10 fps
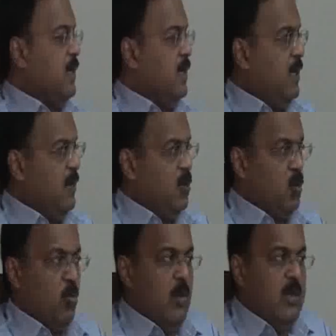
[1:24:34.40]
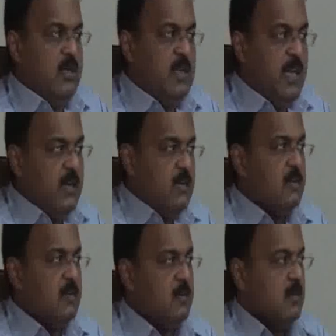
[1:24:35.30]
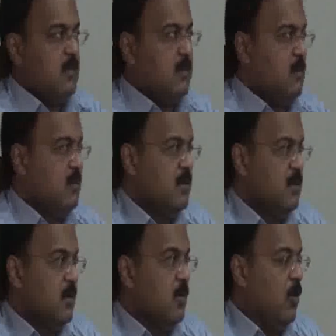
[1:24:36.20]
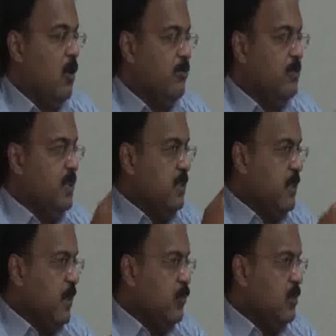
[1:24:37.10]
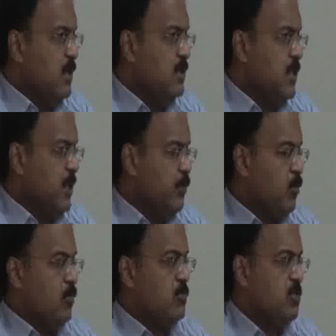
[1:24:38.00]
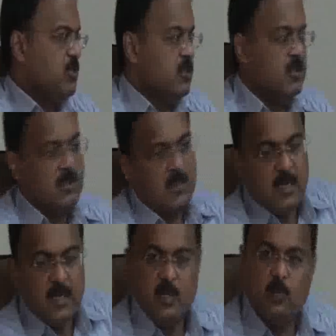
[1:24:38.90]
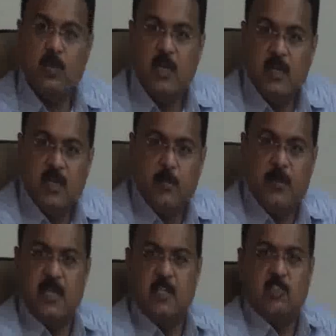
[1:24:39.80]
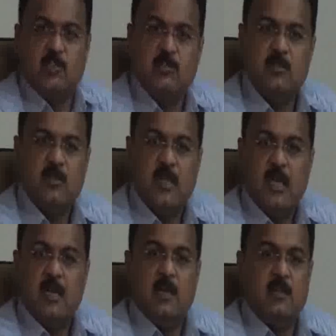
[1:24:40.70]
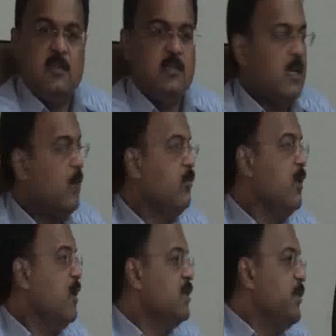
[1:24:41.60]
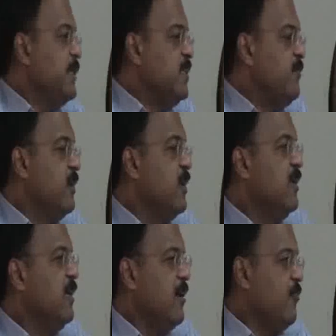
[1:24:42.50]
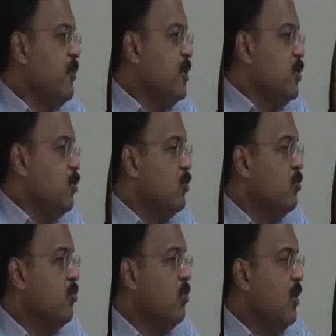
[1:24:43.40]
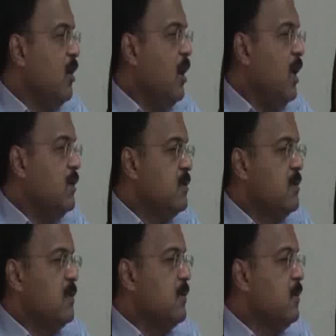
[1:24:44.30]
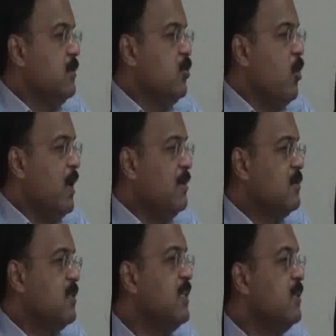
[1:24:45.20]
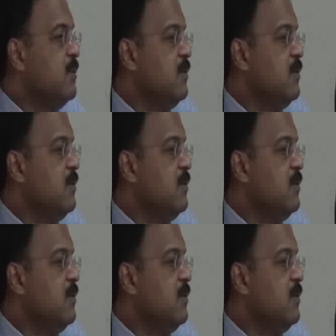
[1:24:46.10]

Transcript: In Rule D of the tribunal's approach to interpretation, the tribunal specifically referred to Article 31(3),